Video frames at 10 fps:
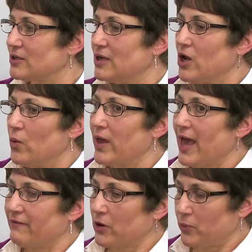And we
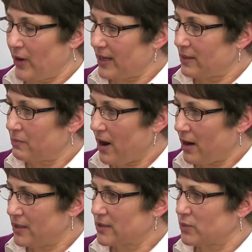have our Breakin
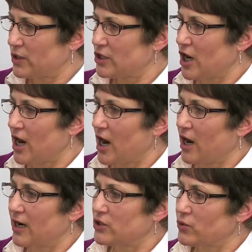bars, which
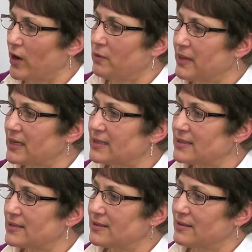are a trail
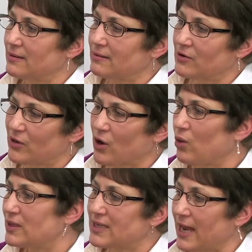mix
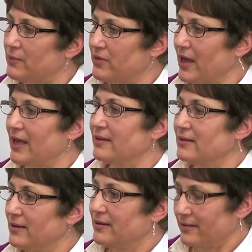granola type thing
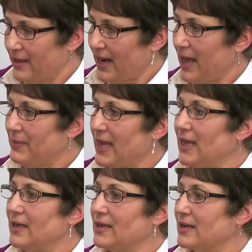that I
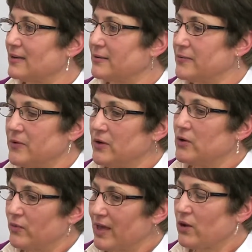make. And
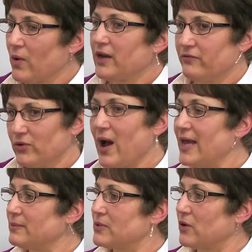we got quite a few
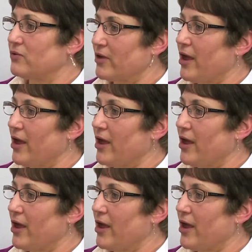items over